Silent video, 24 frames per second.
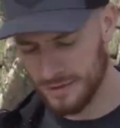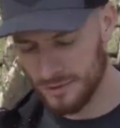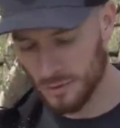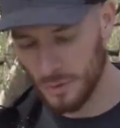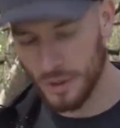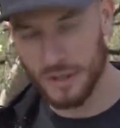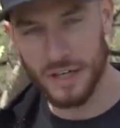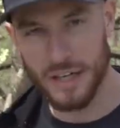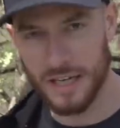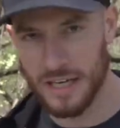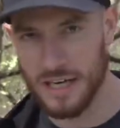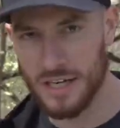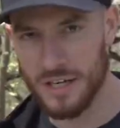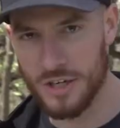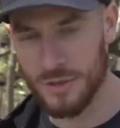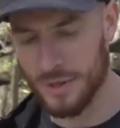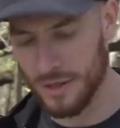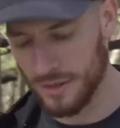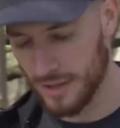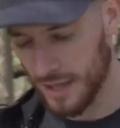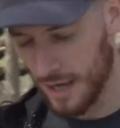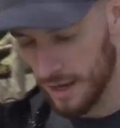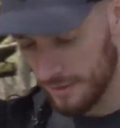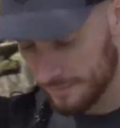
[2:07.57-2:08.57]
We're gonna get into
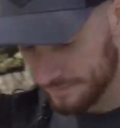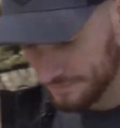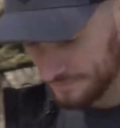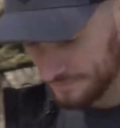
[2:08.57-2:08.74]
it though.